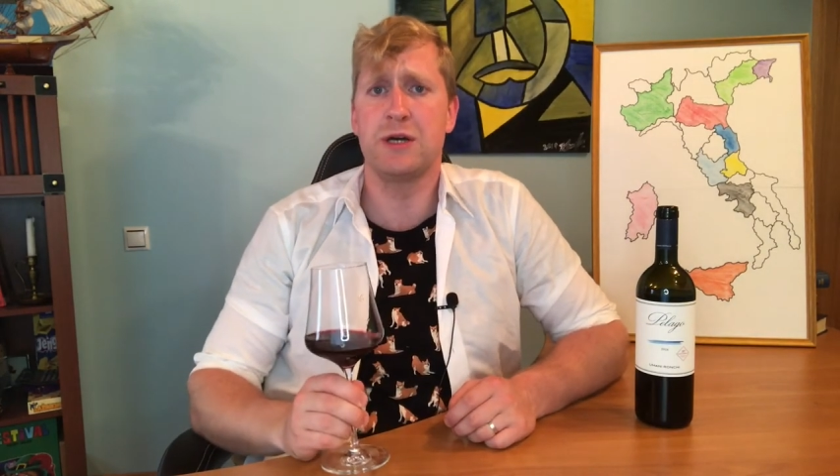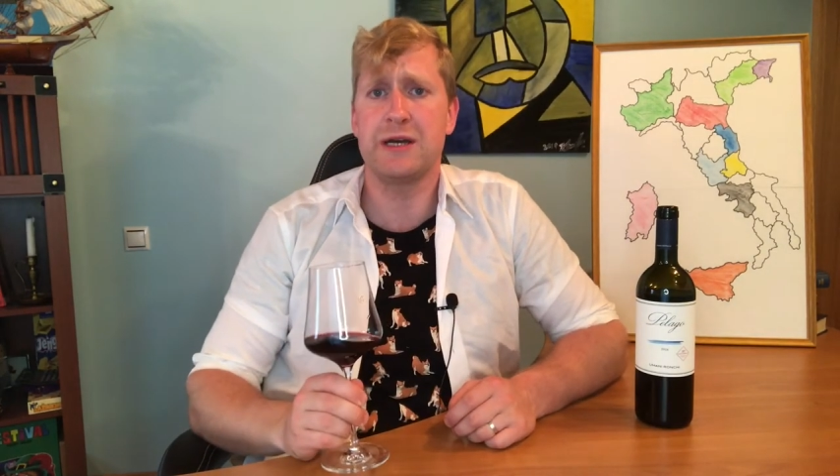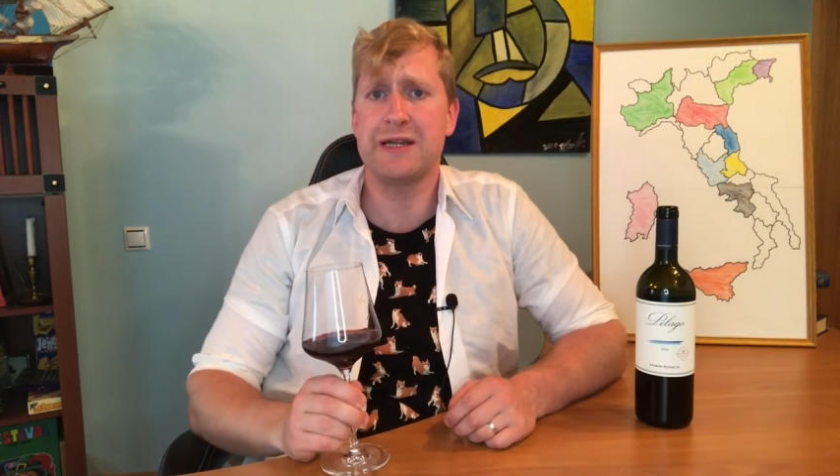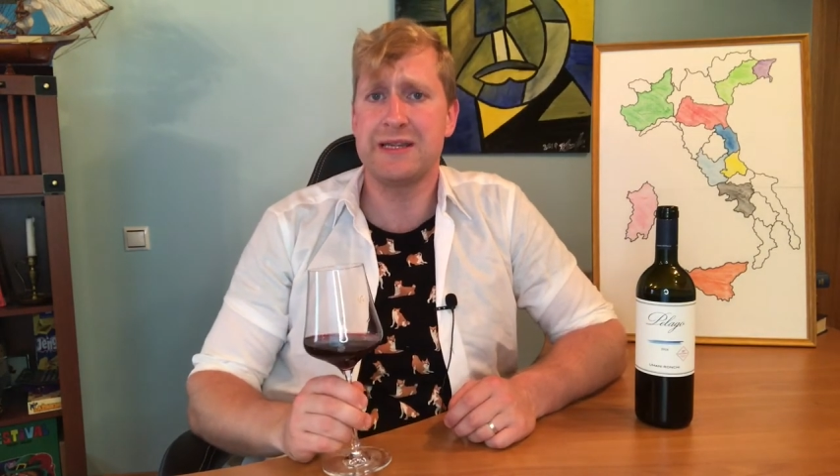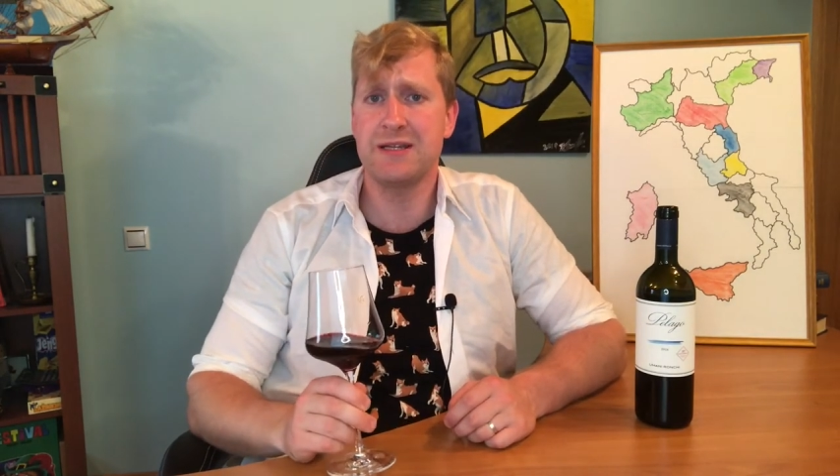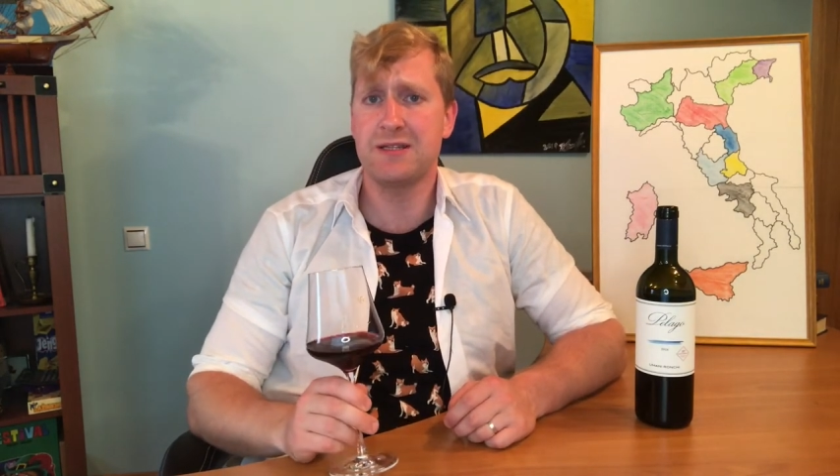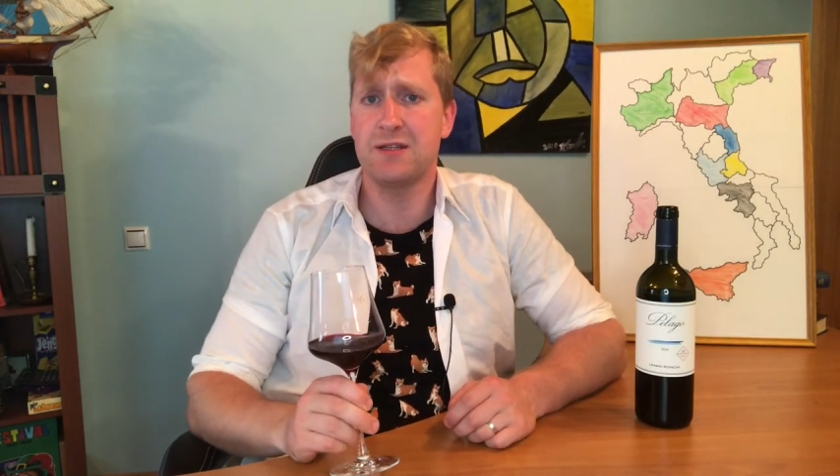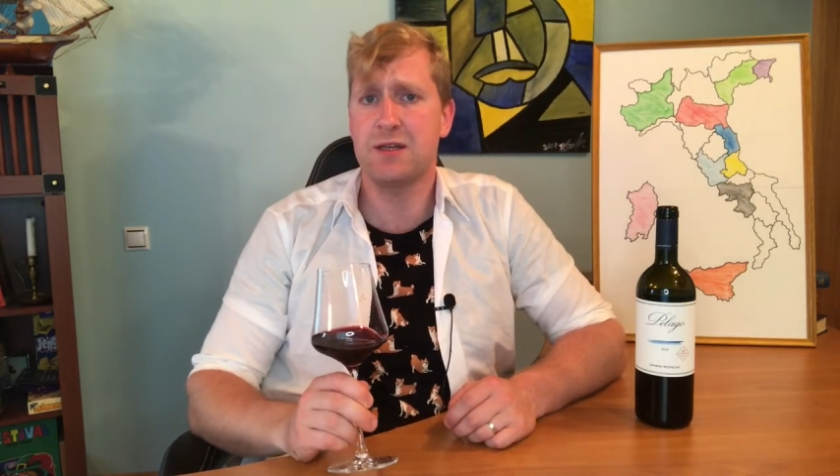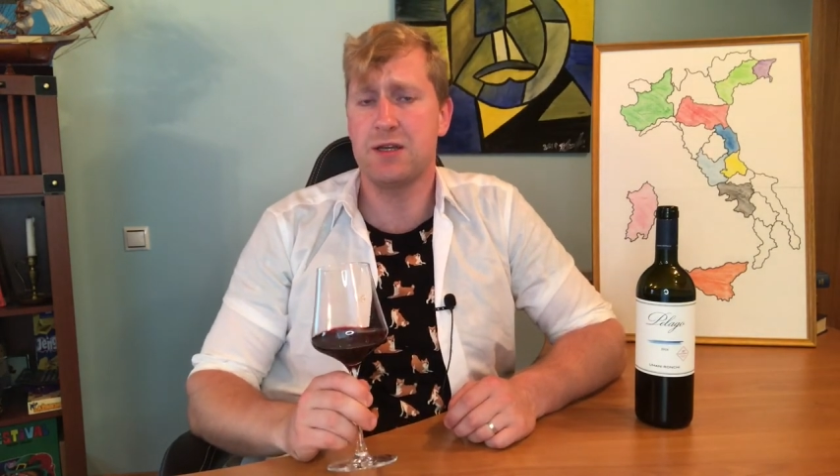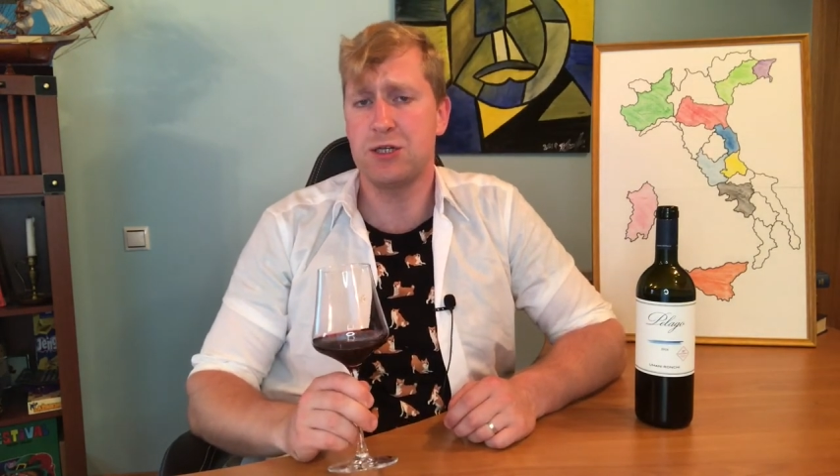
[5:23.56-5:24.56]

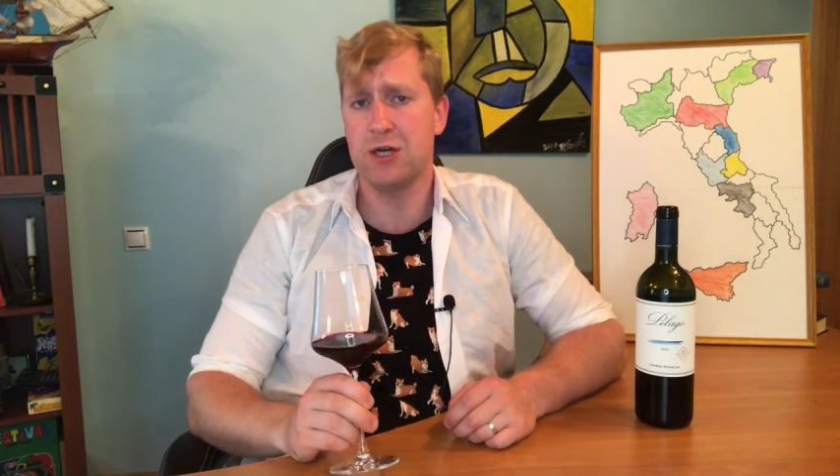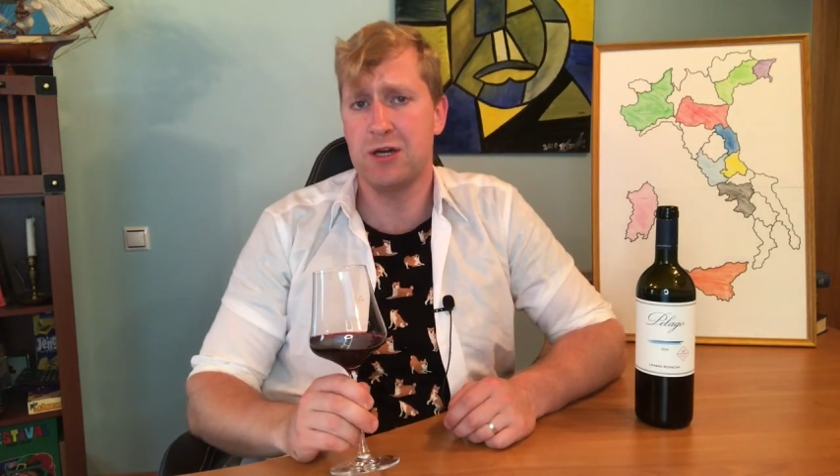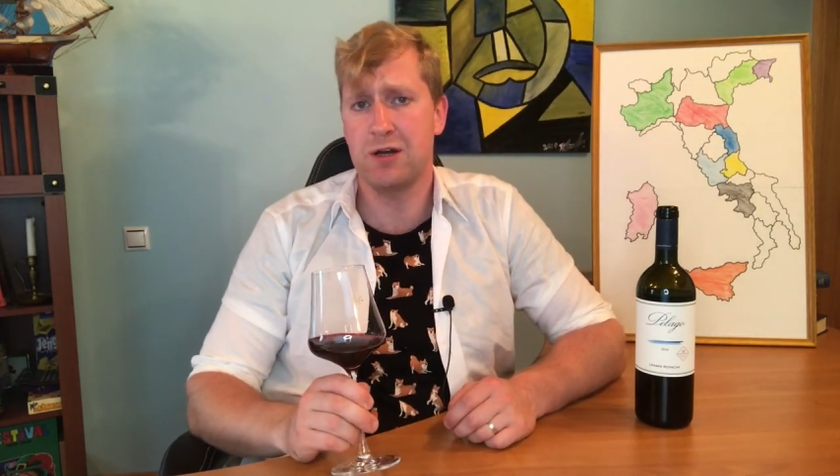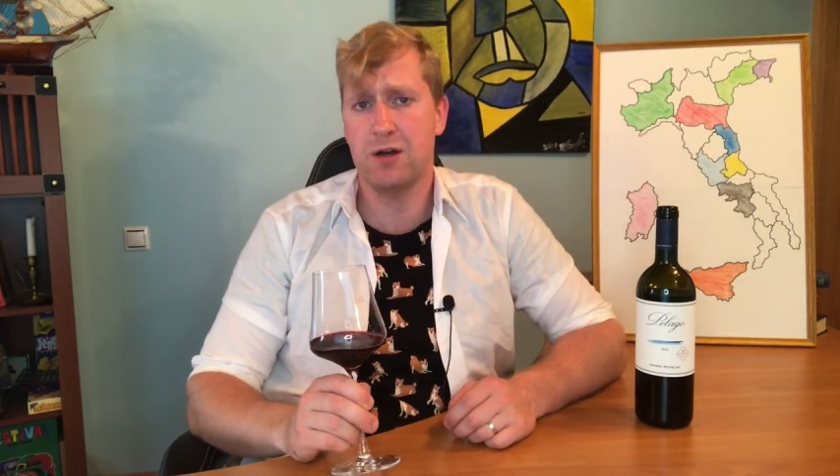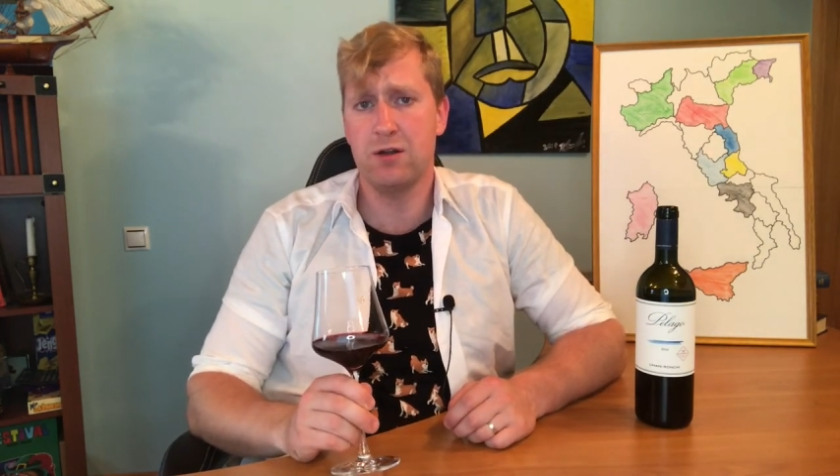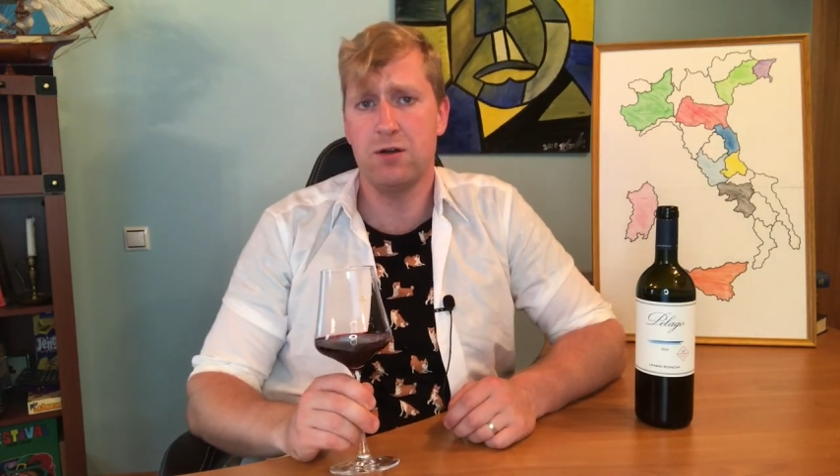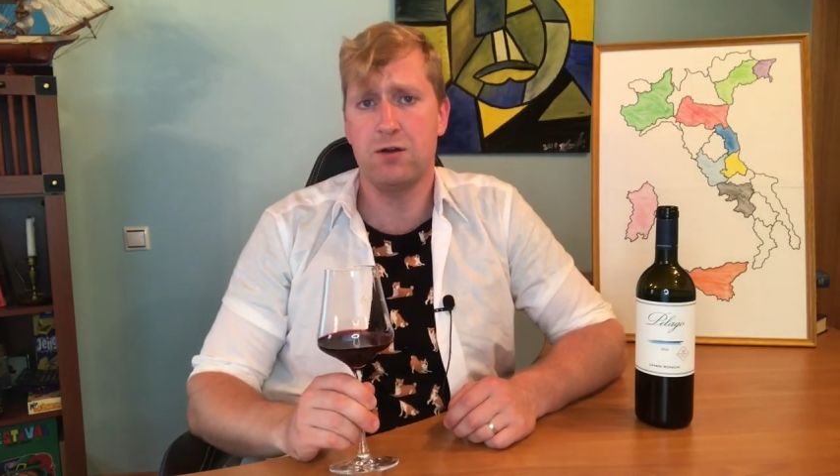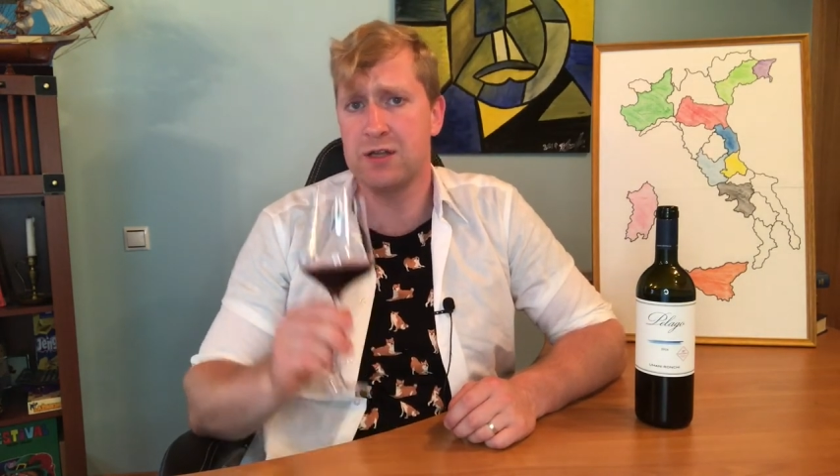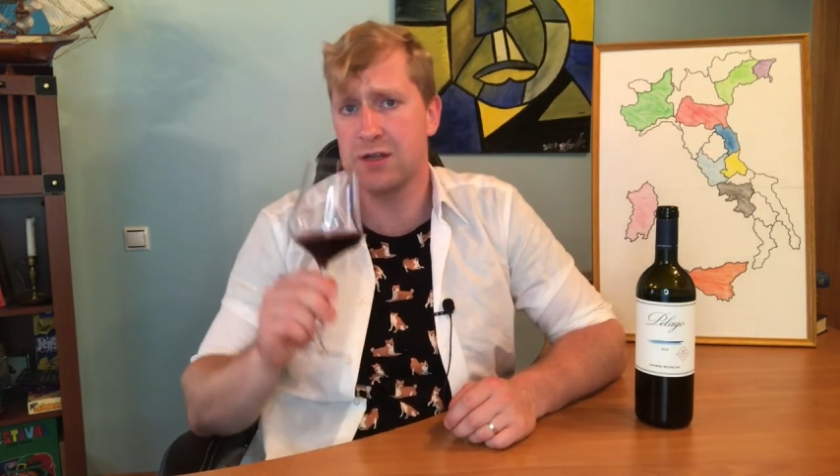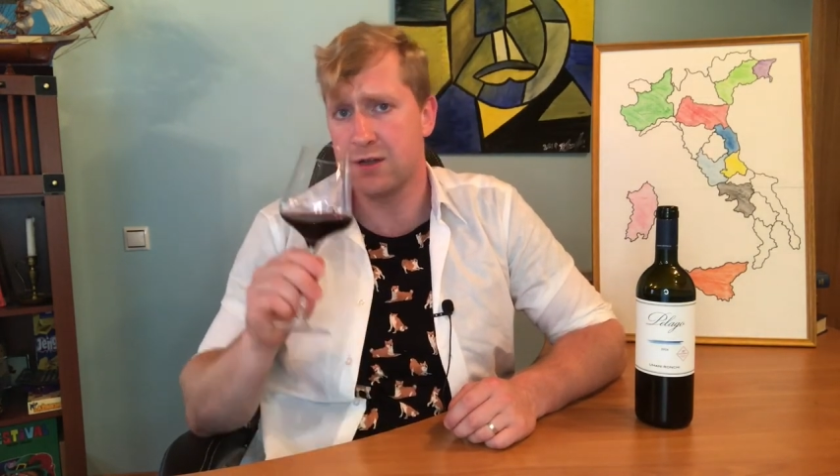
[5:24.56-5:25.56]
intensity cherry color
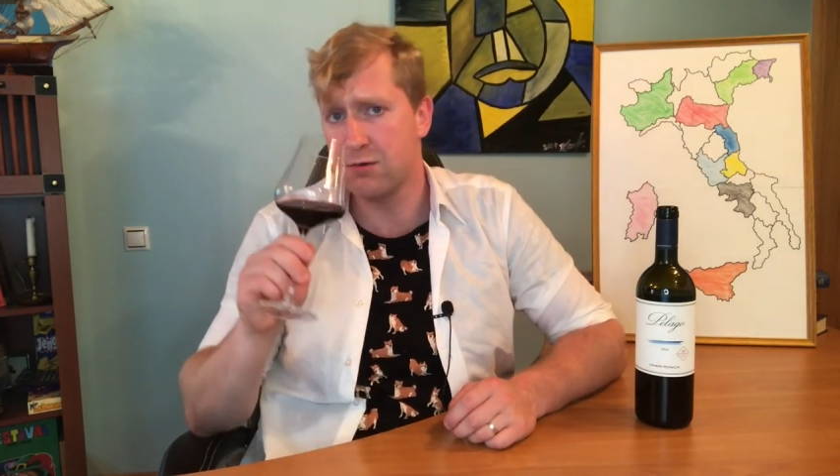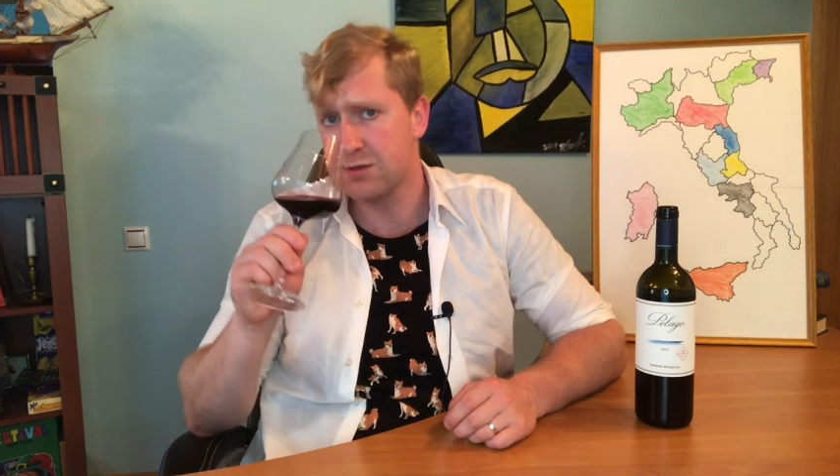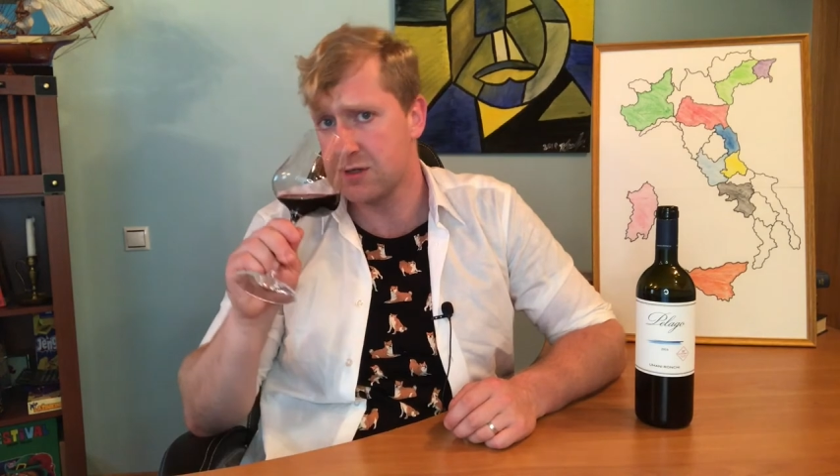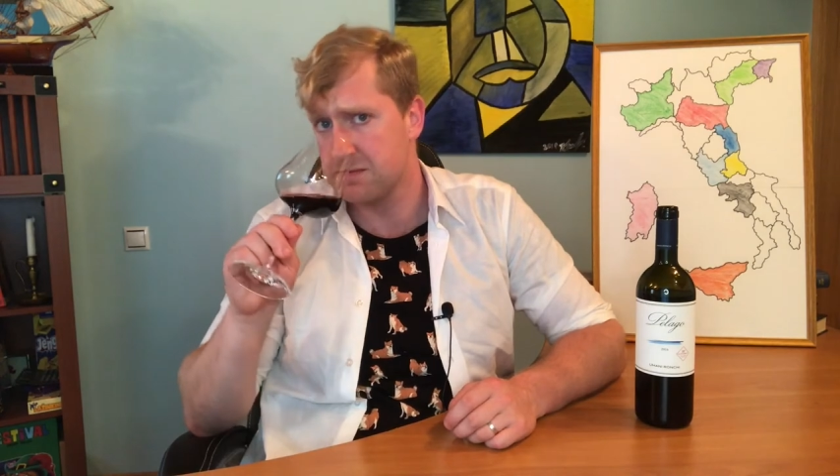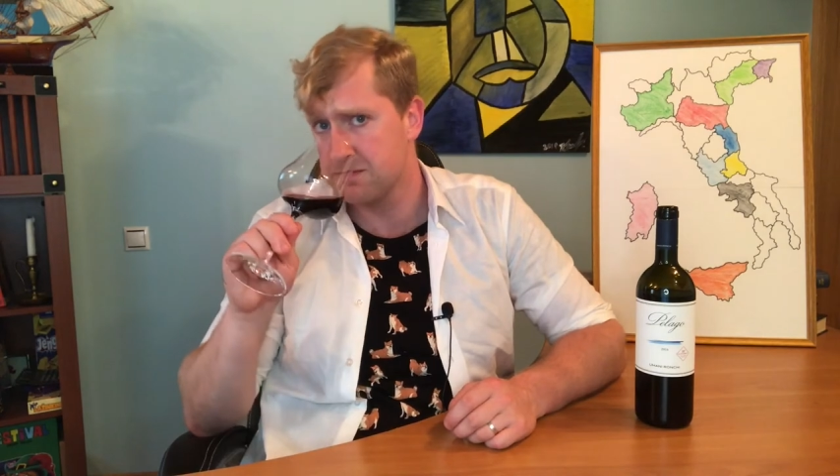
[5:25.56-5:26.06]
in the nose,